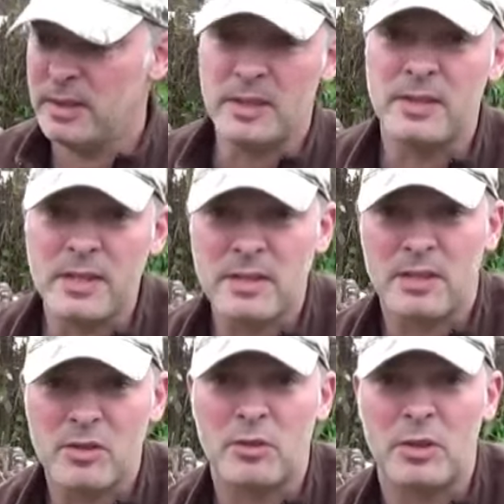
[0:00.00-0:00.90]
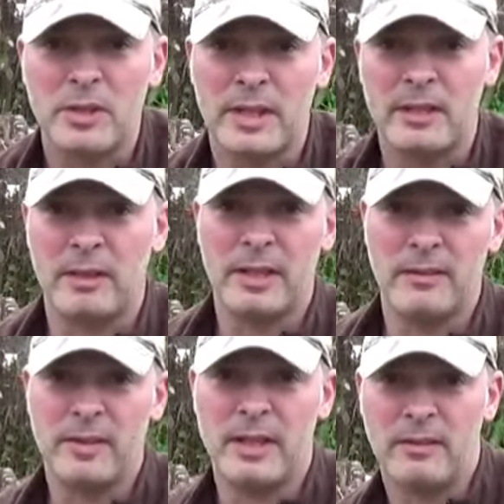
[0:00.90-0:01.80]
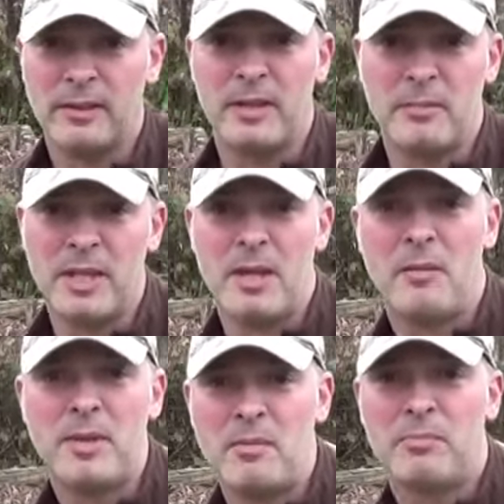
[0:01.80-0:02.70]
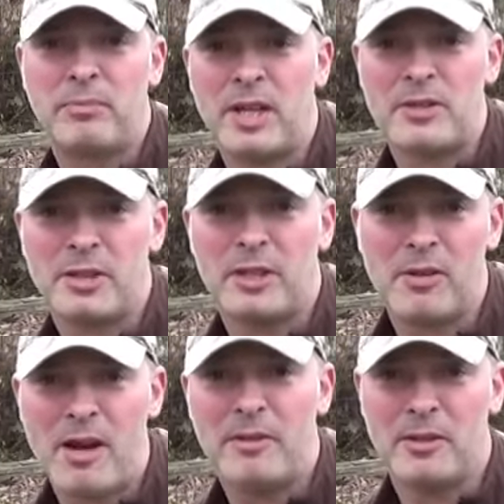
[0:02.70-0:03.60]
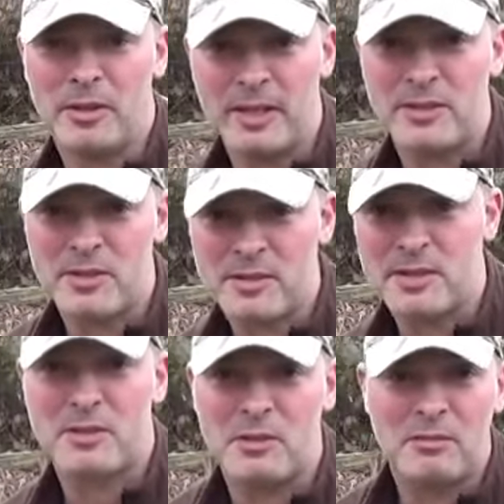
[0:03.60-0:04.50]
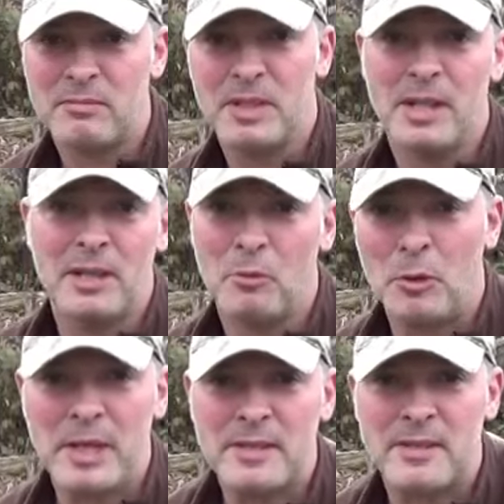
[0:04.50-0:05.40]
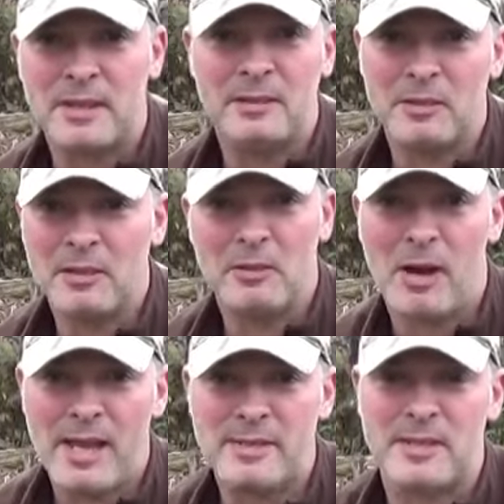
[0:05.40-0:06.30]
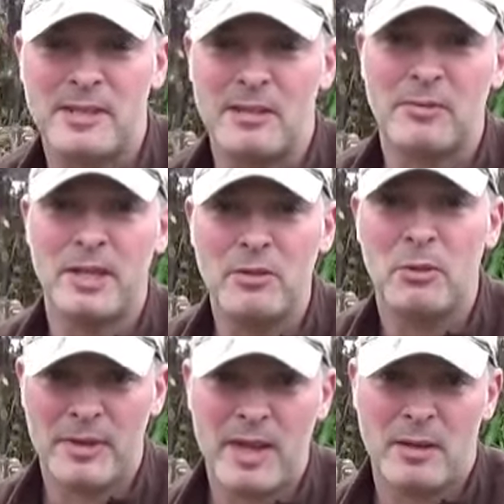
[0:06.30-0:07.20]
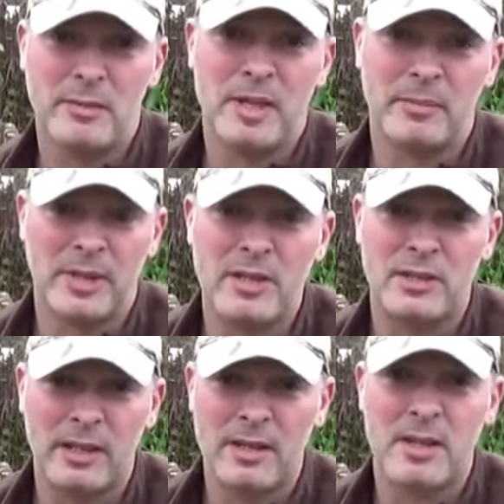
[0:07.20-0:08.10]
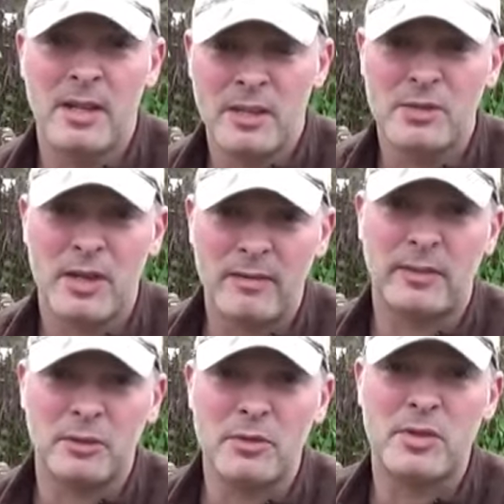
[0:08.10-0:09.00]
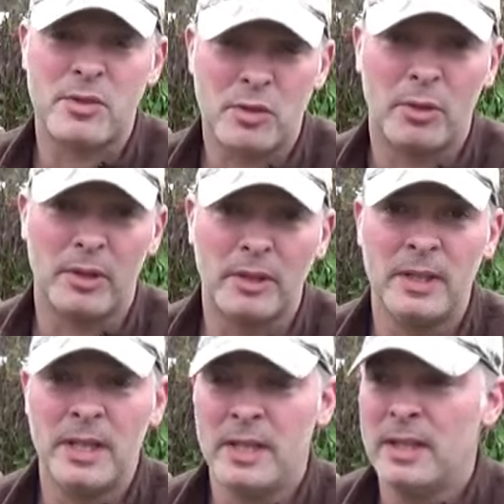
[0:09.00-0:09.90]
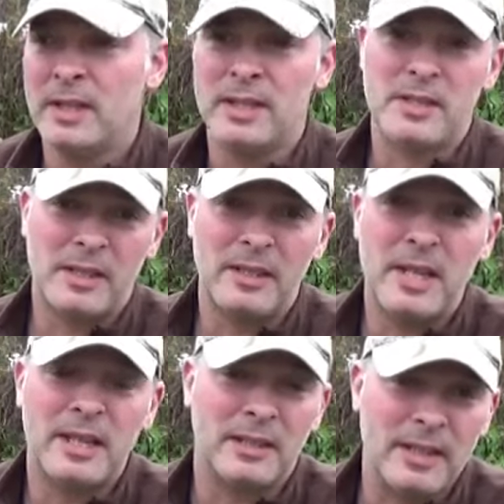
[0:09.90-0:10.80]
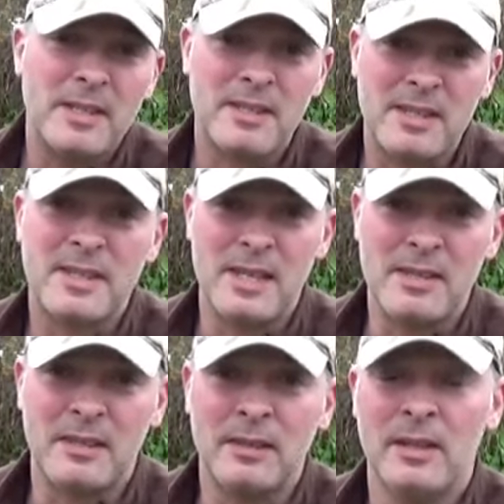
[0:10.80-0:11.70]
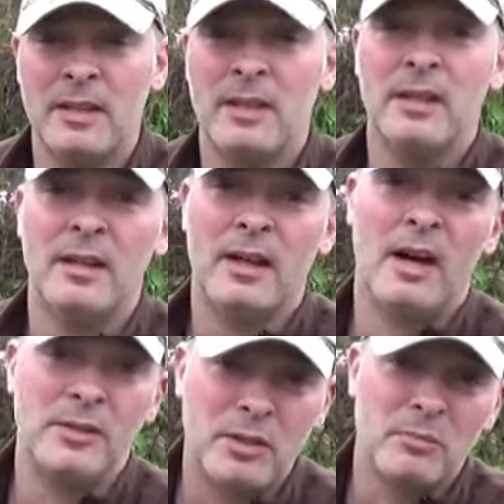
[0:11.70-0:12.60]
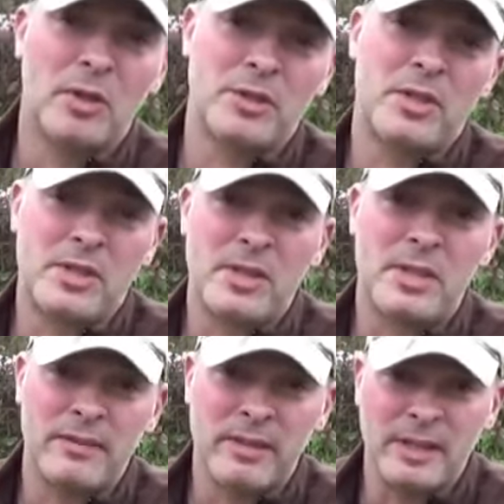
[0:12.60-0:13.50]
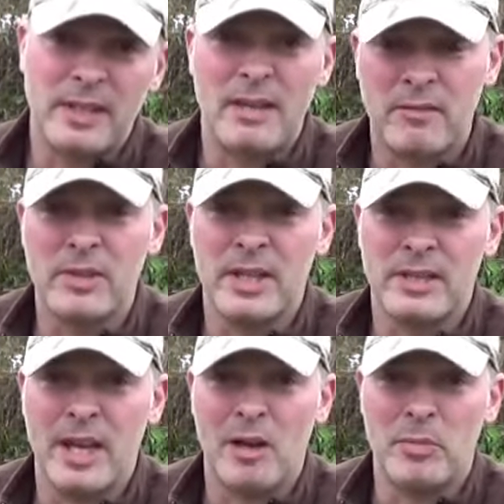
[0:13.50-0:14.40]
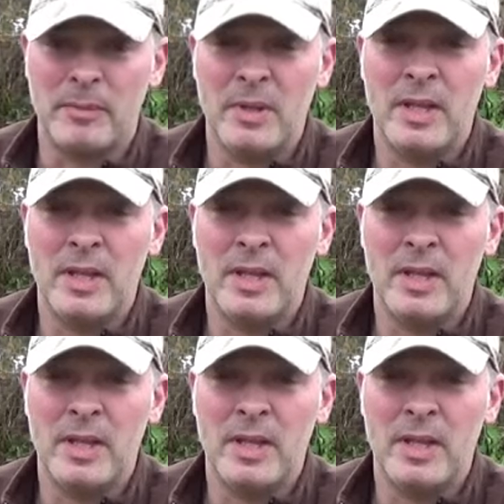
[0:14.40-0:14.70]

existing soil, I keep touching the ground here, like just weeds and grass and stuff, right? If you want that to become nice, soft, loose soil, it's going to take at least a season under mulches and stuff like that for that to happen.